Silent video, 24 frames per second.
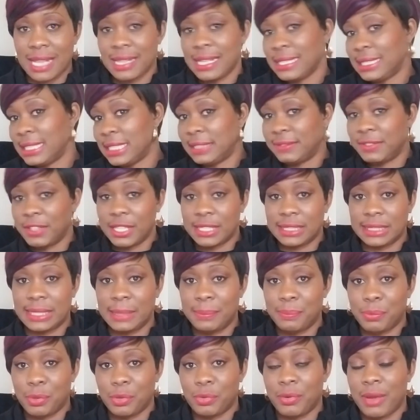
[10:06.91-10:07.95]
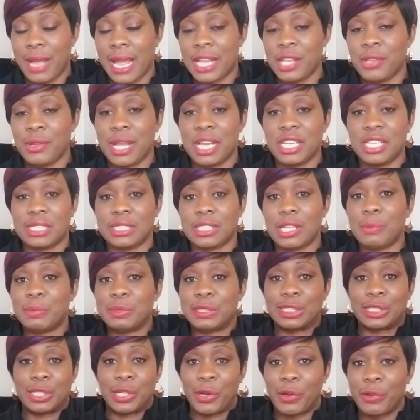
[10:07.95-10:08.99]
And this is very simple, right? You can just
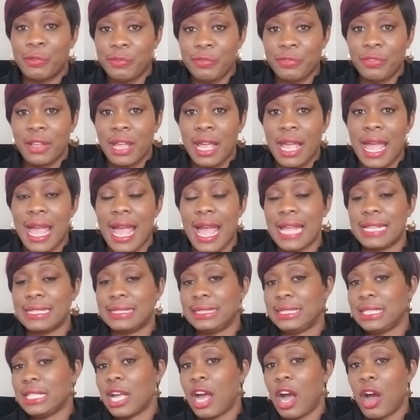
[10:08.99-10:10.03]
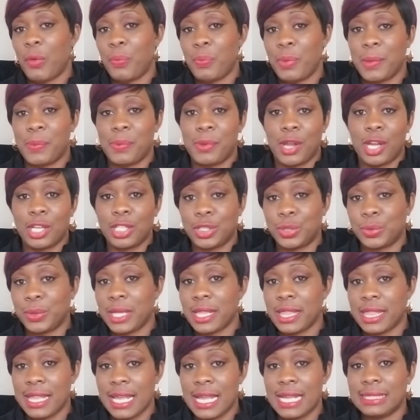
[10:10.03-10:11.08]
observe and see how people are
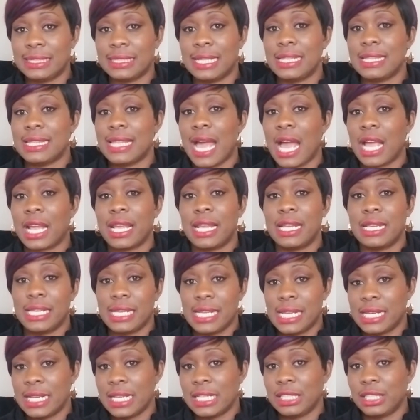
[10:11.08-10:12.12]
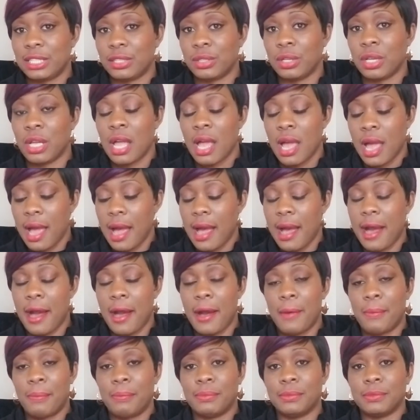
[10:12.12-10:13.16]
doing things and that can lead into
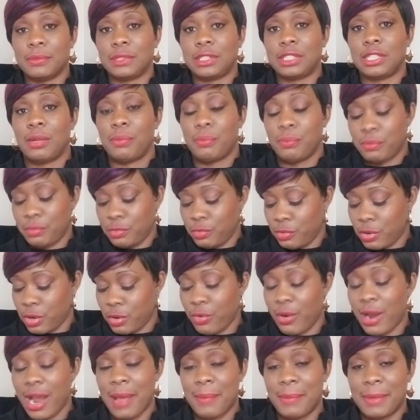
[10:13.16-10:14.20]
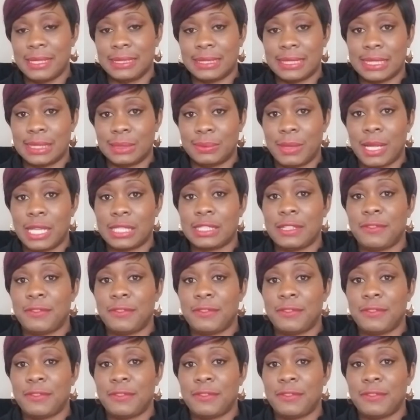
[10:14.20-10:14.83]
um, some requirements as well.